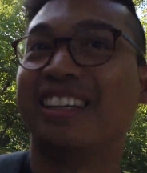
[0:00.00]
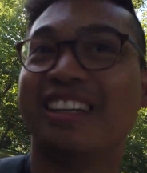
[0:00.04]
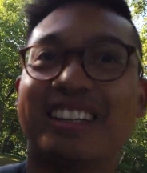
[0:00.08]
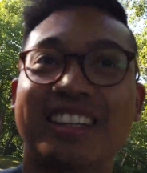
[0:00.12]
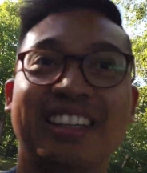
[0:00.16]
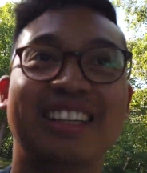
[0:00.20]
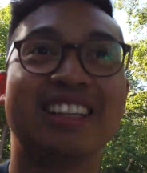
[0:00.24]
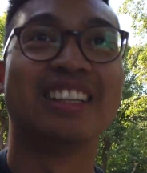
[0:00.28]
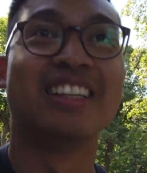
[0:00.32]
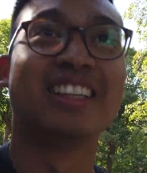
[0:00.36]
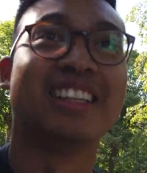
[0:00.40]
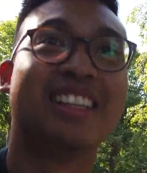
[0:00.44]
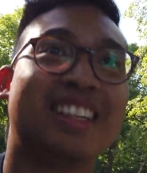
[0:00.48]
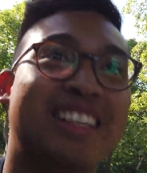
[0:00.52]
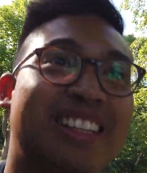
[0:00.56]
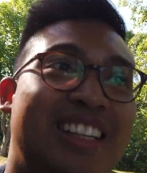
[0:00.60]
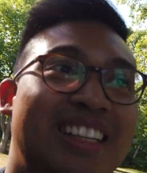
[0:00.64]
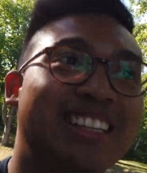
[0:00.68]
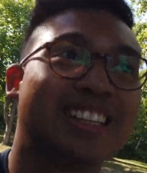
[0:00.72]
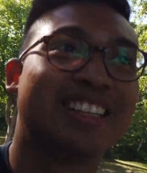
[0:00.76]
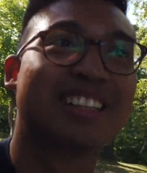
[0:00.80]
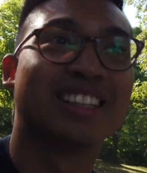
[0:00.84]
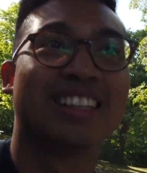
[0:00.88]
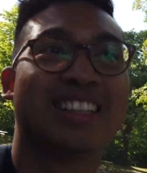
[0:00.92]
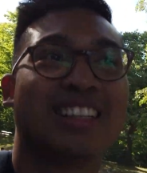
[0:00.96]
And that's the only
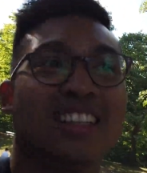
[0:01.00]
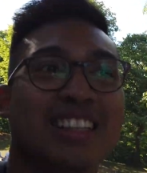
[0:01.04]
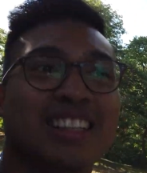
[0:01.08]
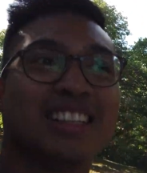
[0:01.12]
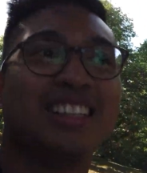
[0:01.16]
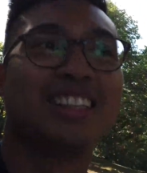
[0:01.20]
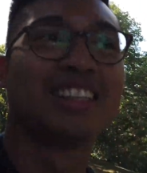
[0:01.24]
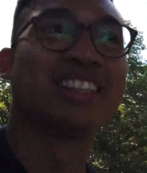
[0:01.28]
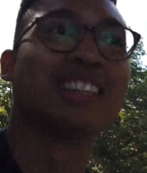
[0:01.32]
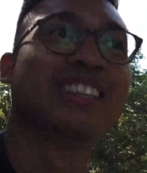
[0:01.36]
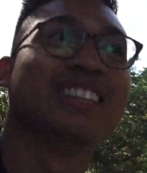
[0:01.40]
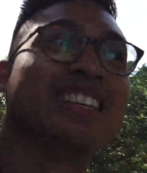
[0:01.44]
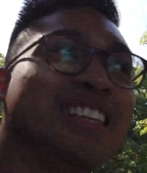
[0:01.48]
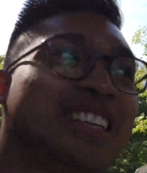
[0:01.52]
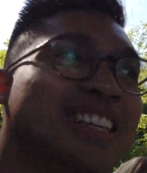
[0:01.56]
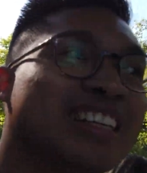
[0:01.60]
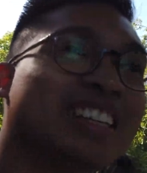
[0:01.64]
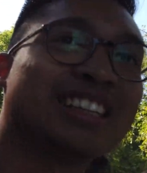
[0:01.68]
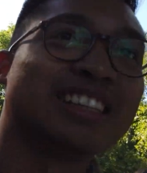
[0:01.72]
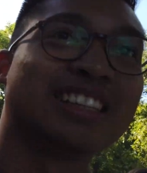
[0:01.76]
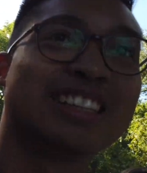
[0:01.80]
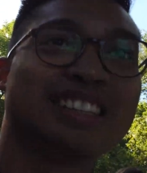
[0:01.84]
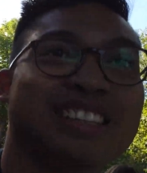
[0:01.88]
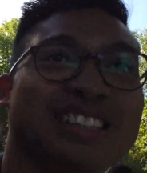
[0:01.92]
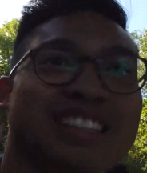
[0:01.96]
way you know how to
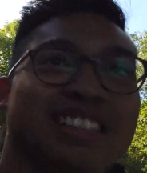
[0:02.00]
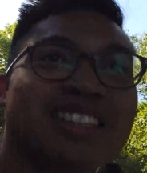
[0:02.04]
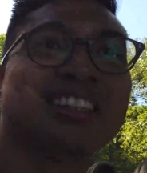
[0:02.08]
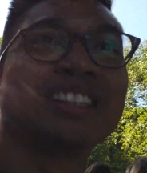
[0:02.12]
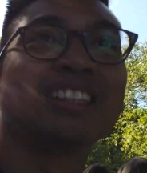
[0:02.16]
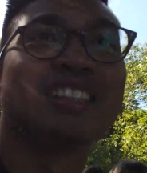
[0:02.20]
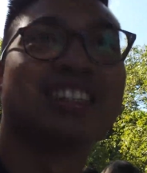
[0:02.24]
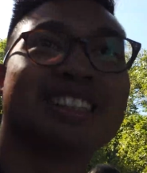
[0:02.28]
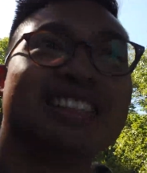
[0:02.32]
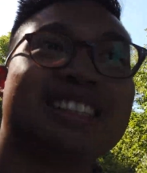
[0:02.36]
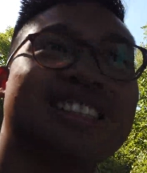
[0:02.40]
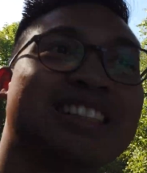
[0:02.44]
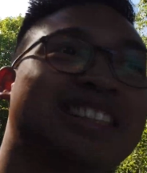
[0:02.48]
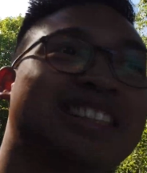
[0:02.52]
do.